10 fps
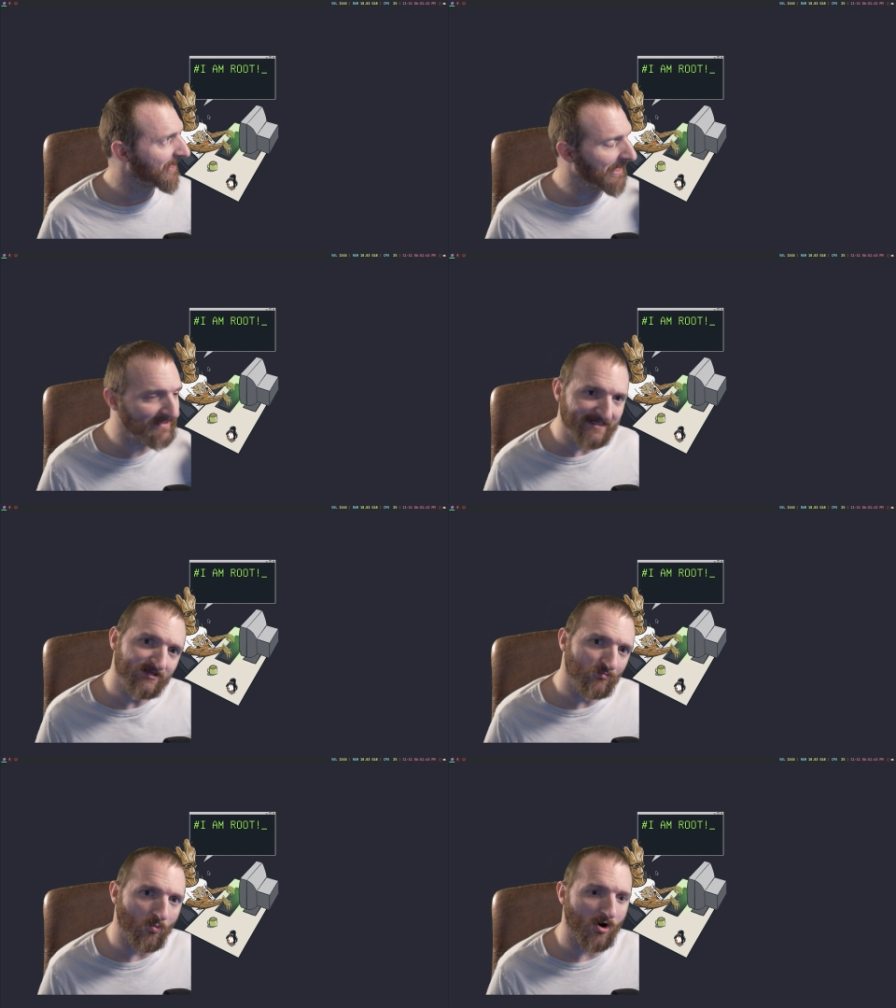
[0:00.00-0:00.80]
it
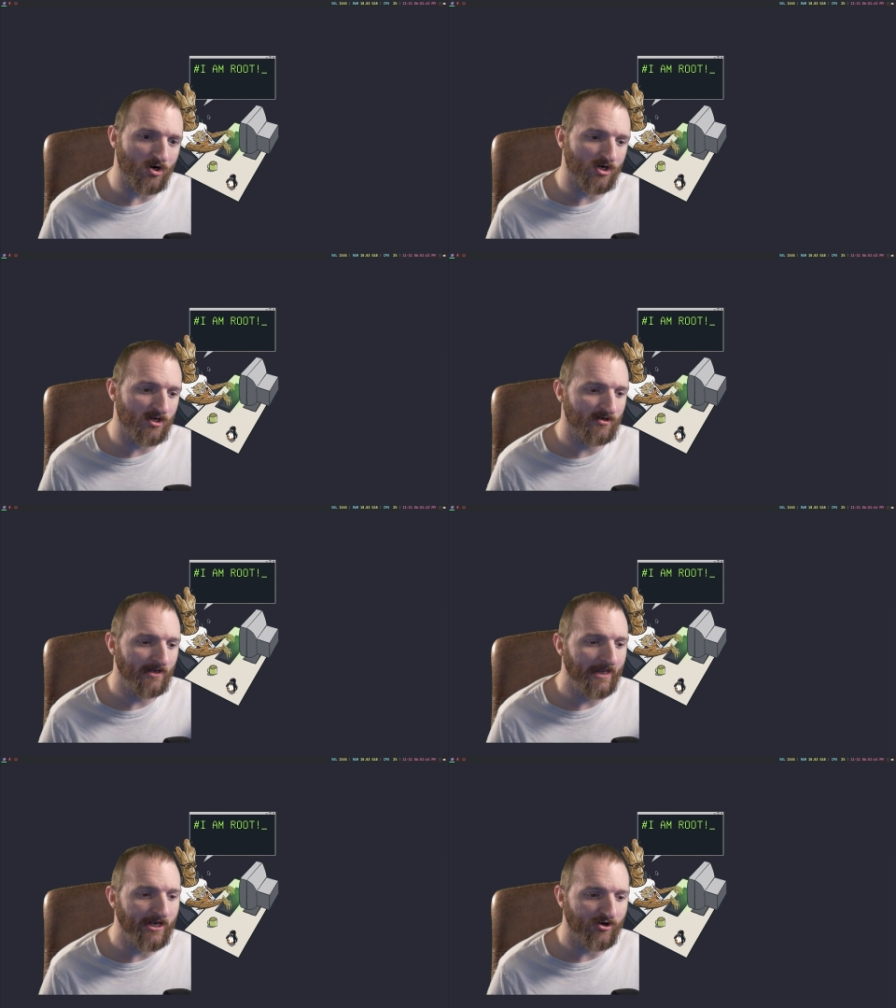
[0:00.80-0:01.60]
didn't work
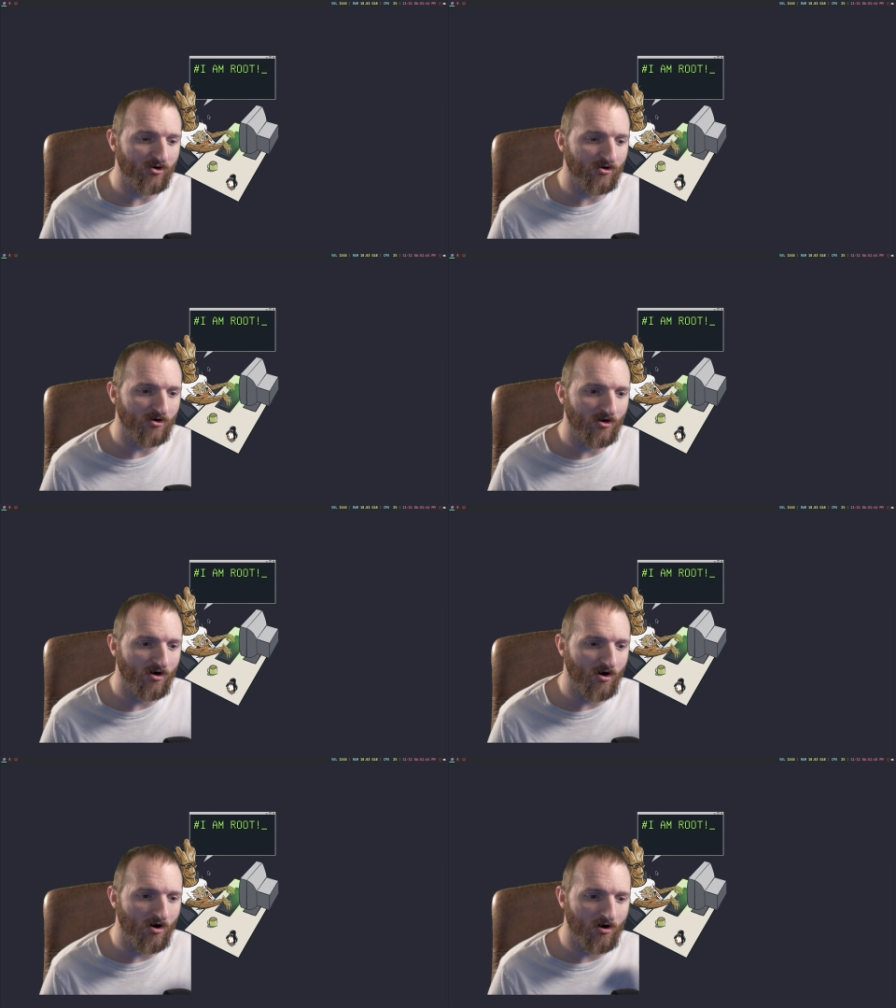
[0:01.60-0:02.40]
here
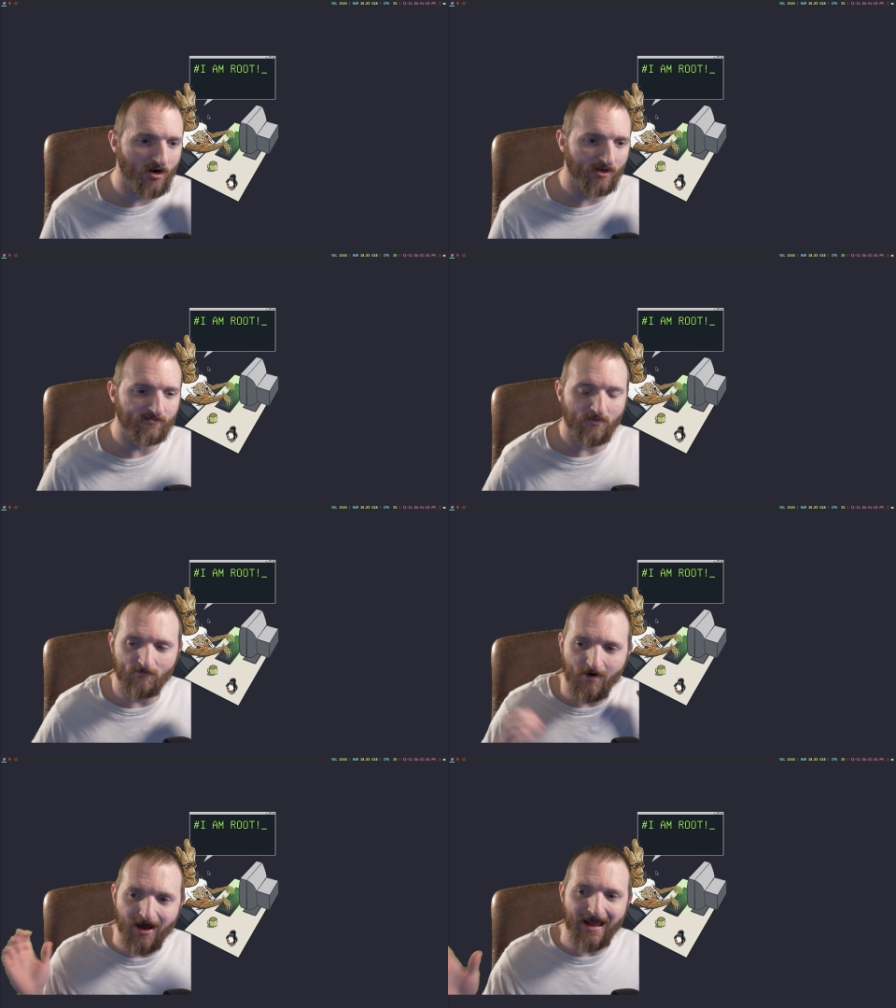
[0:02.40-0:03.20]
on
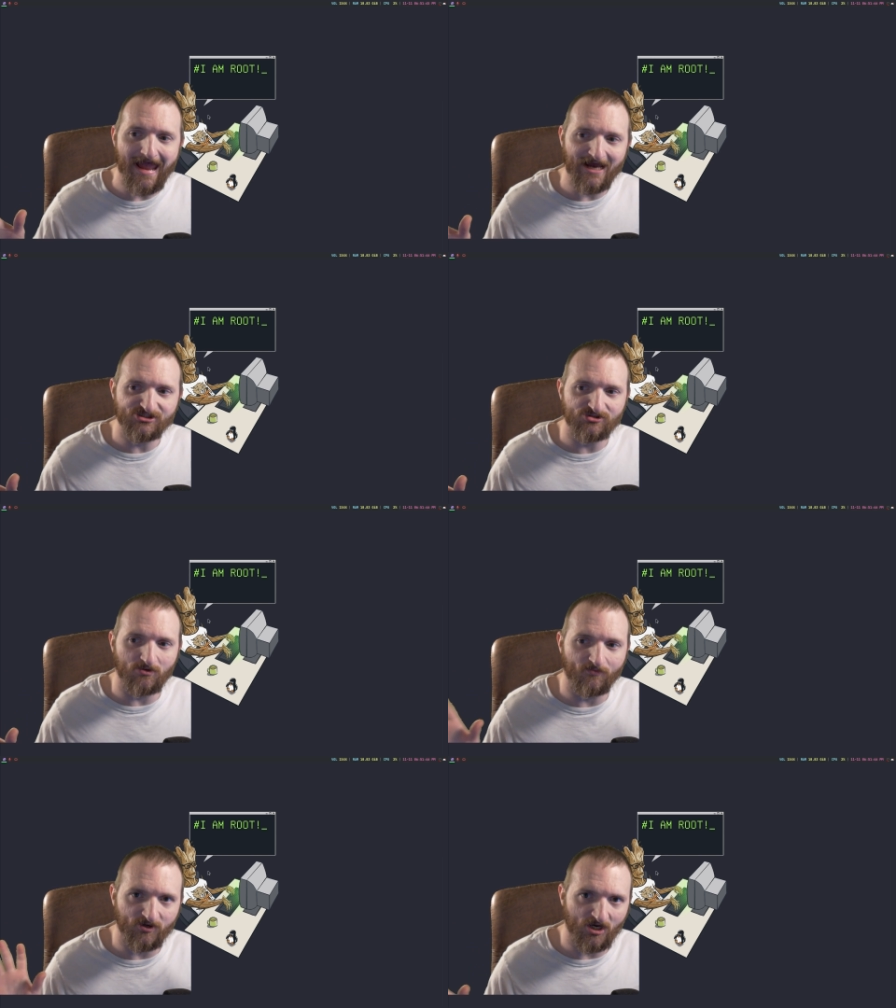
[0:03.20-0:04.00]
my actual
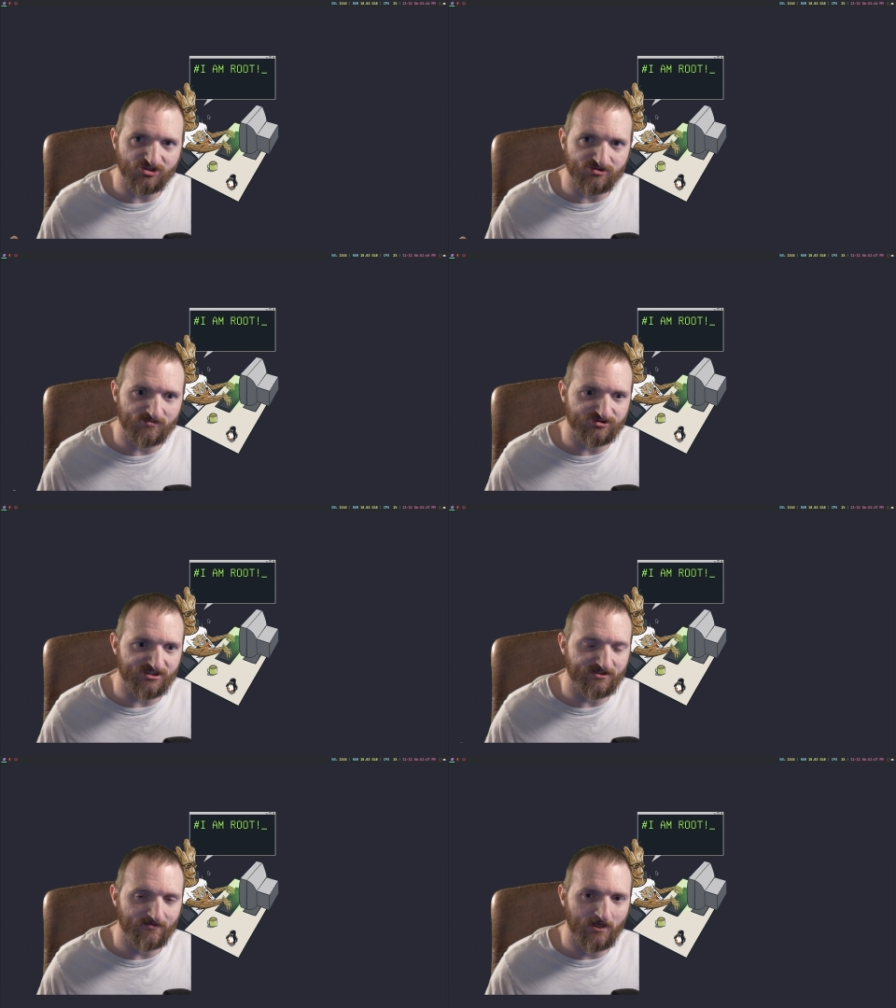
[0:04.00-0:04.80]
production machine.